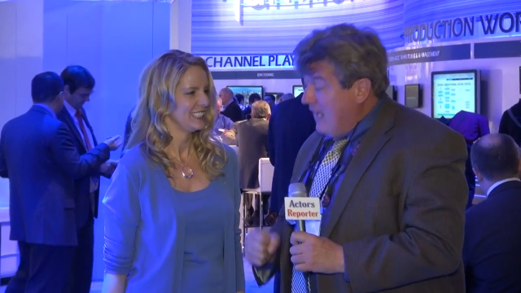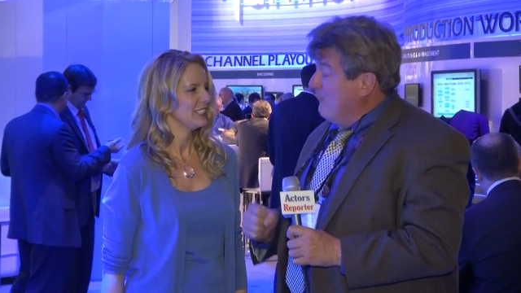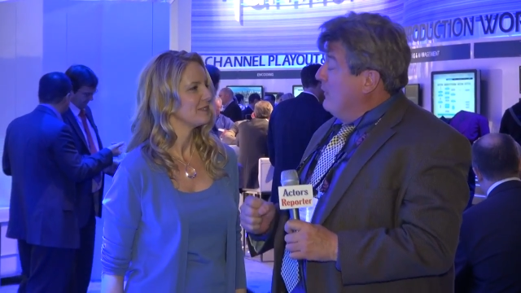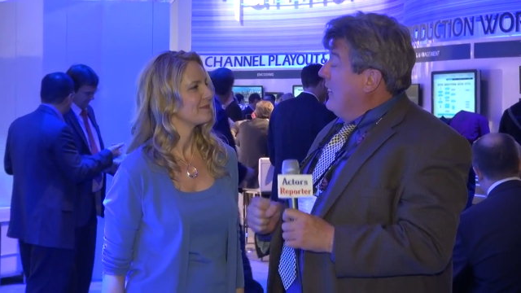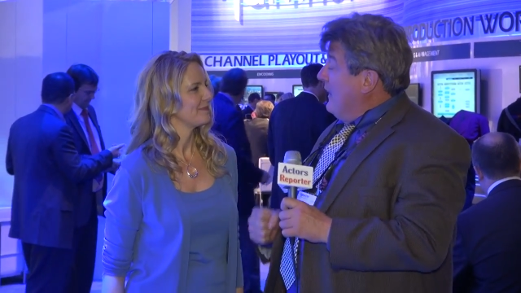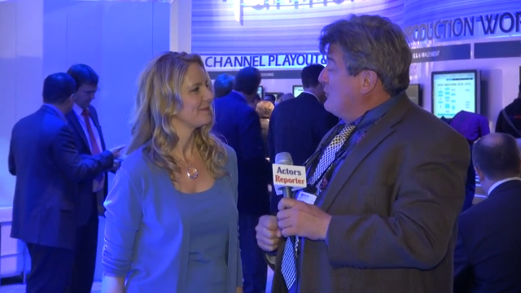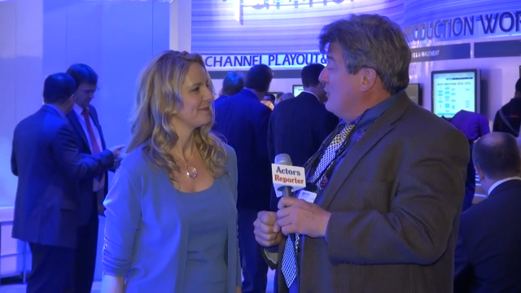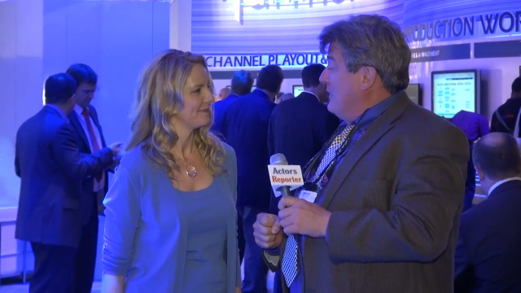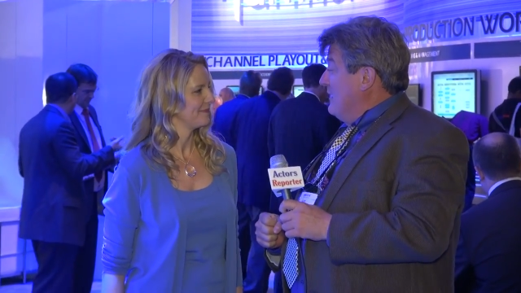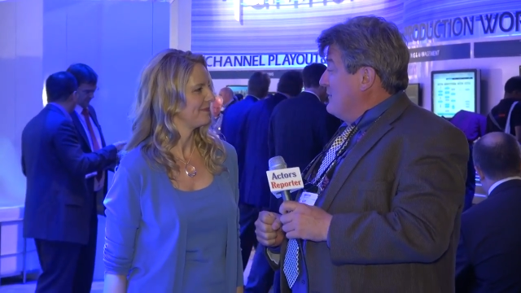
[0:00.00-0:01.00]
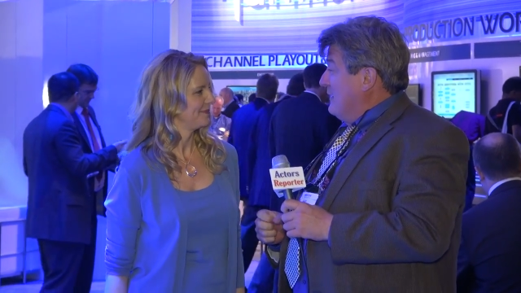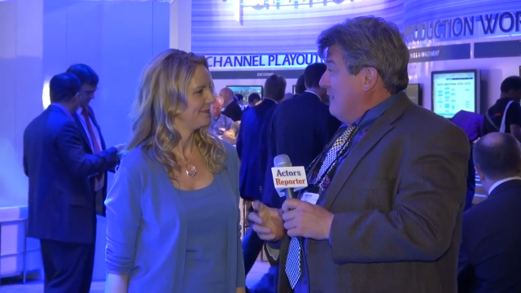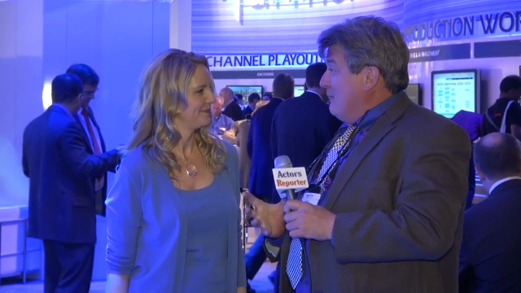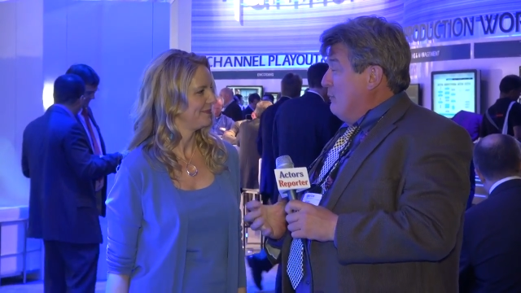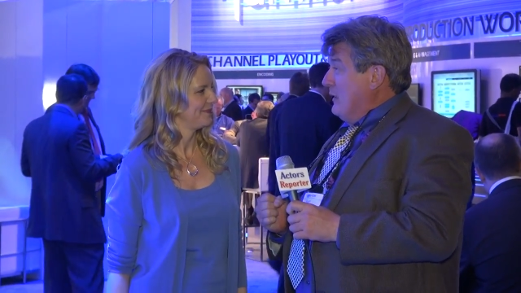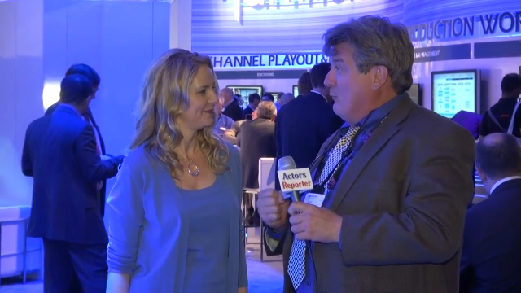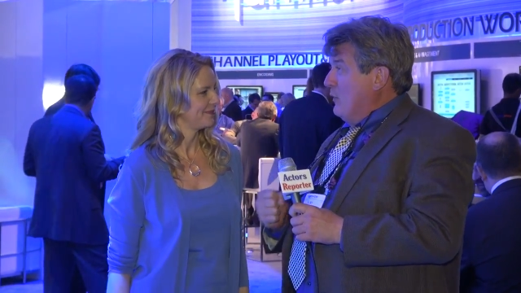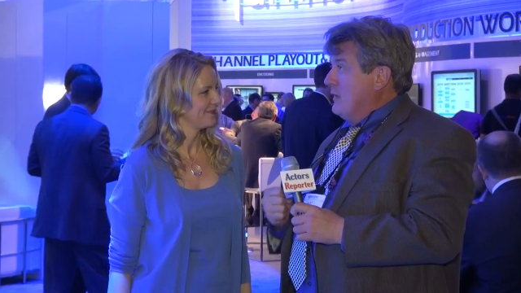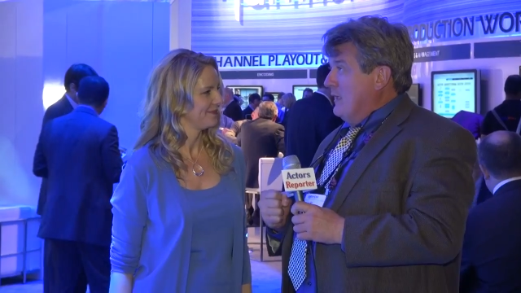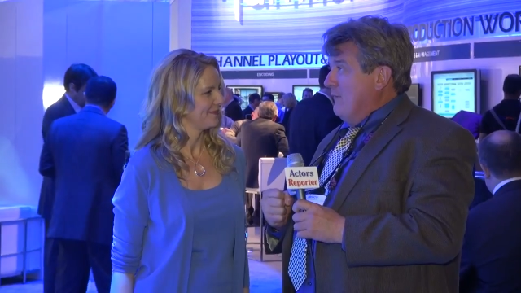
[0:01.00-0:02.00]
Speaker 1: I've been actually asking everybody,
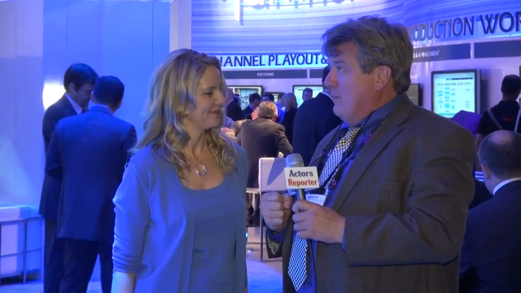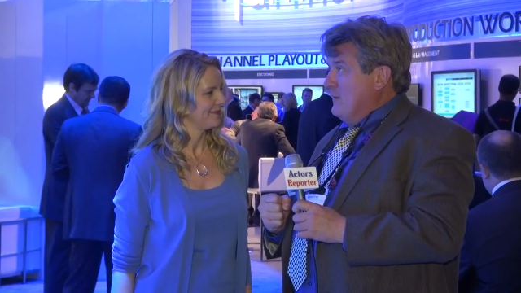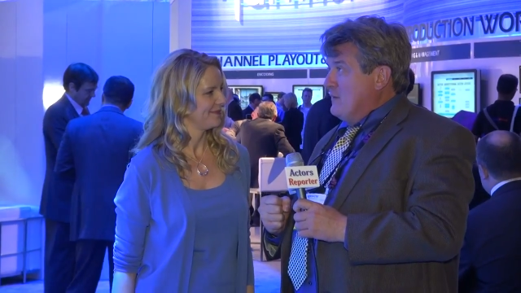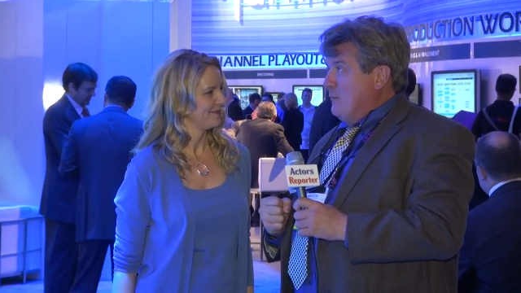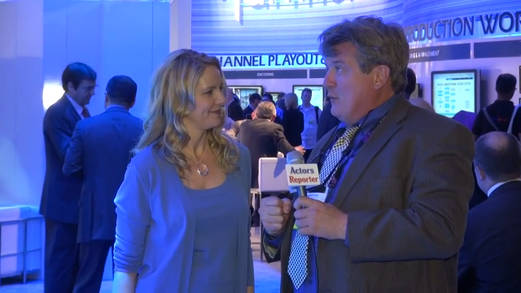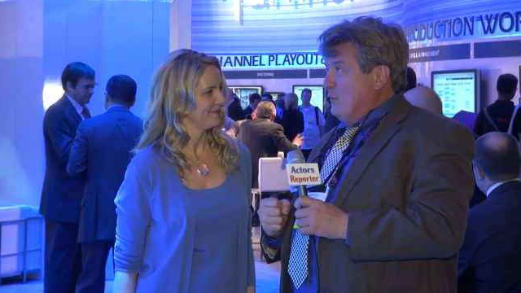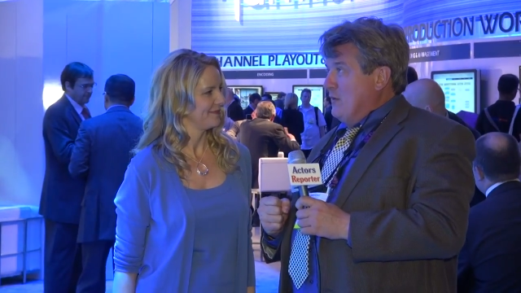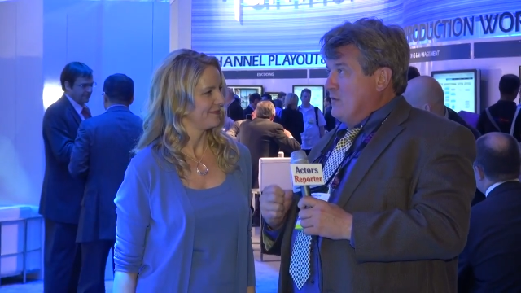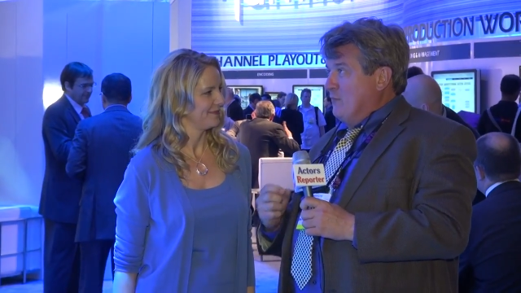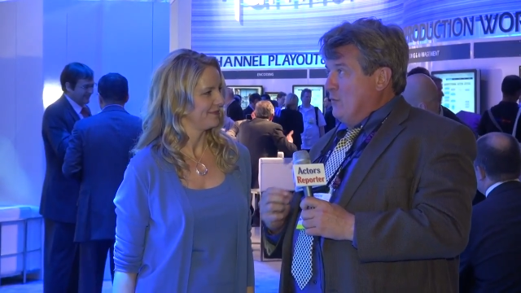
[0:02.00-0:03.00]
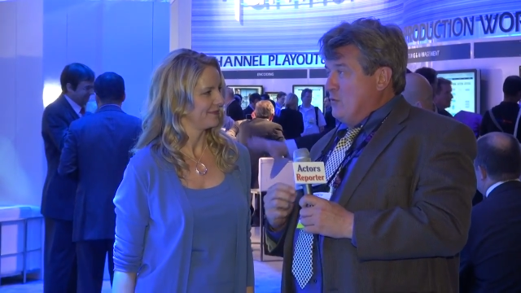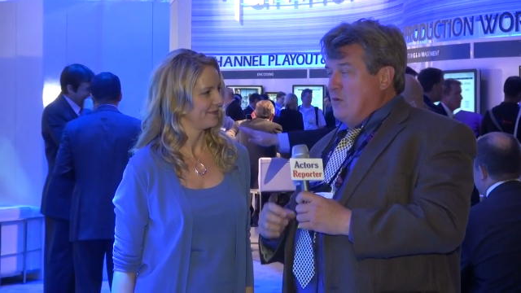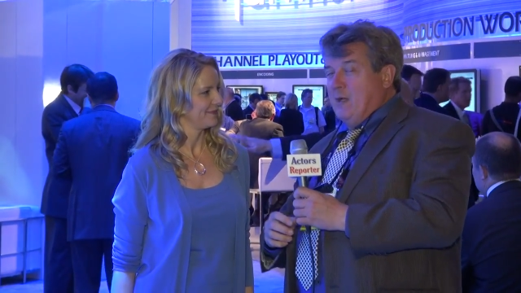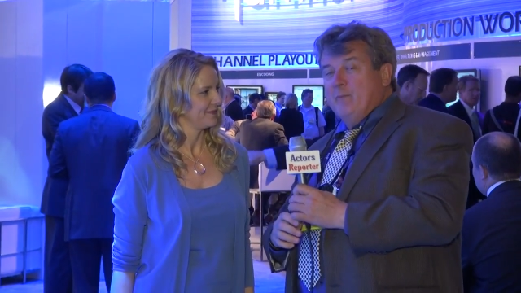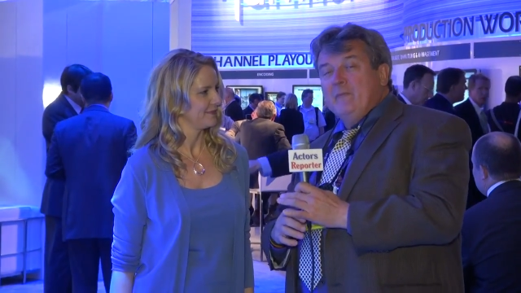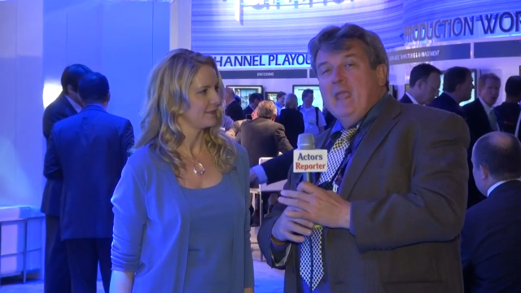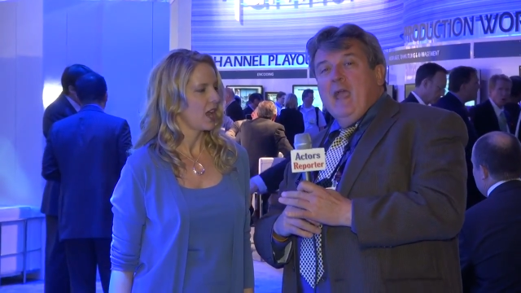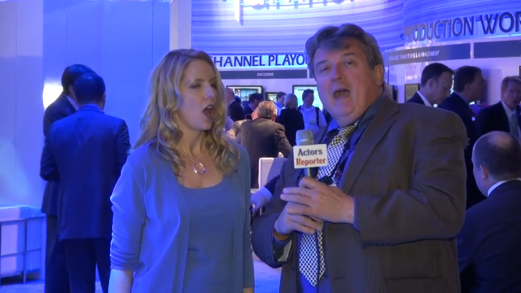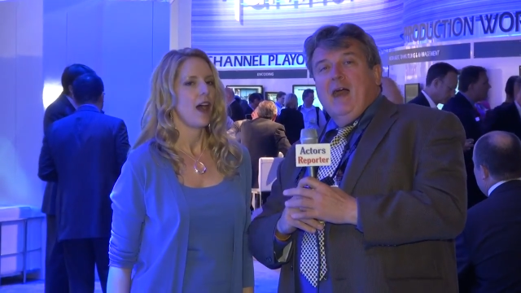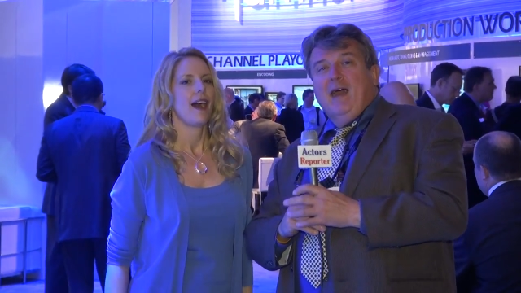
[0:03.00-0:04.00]
where can I find somebody who does a foot job?
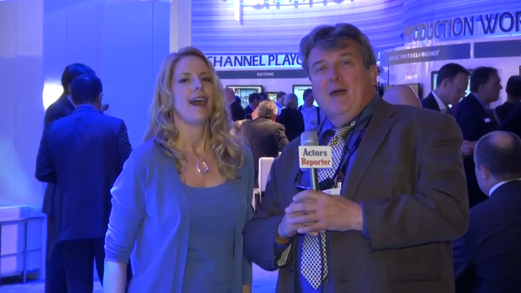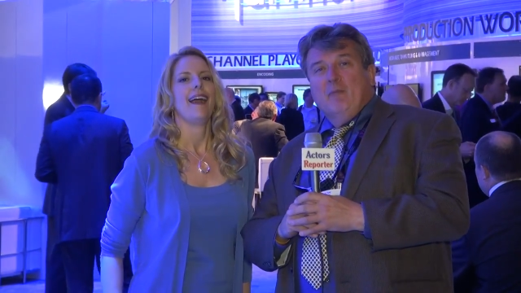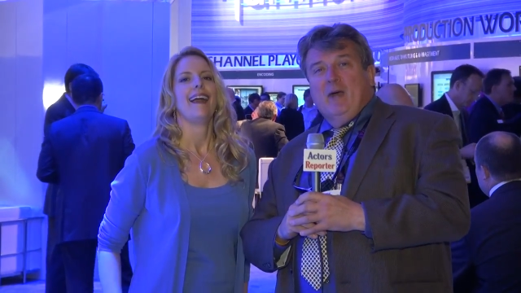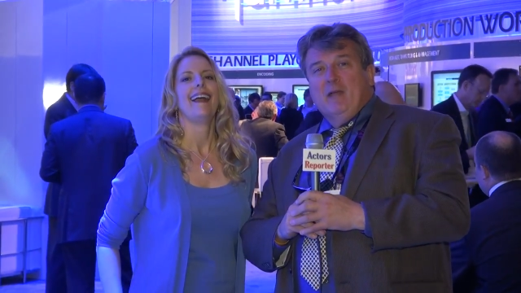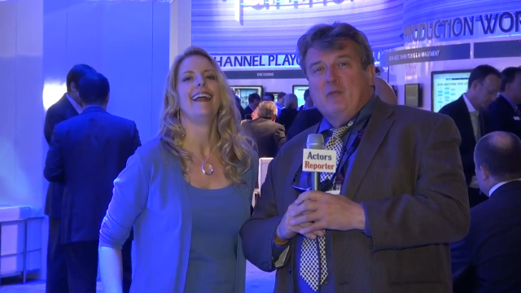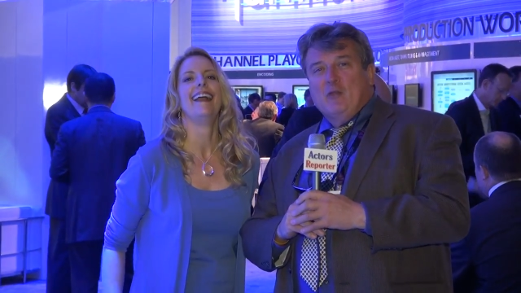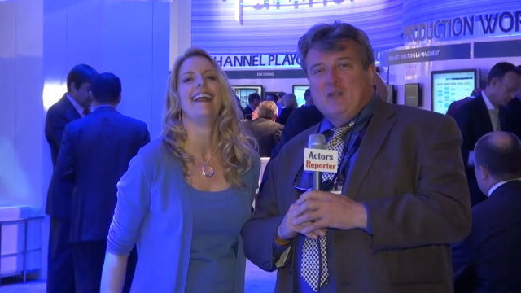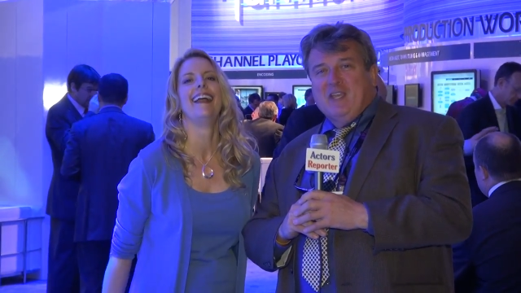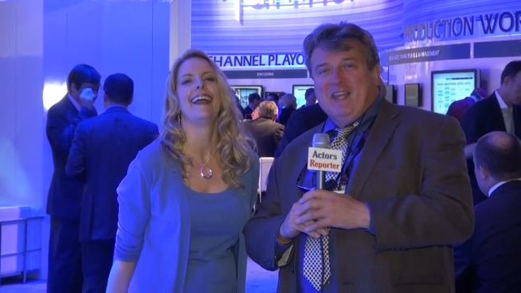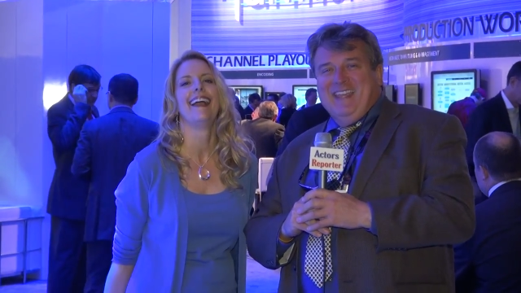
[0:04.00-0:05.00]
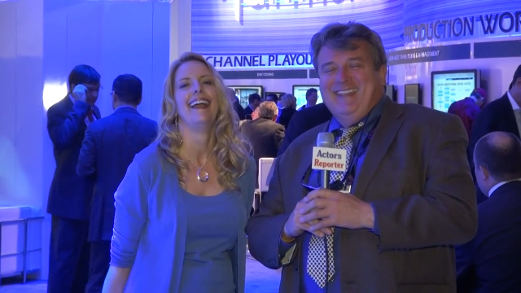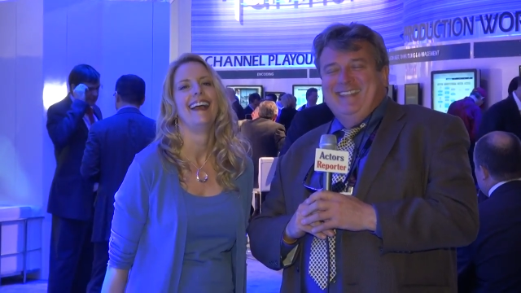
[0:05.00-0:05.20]
Um, I'm Kurt Shelley.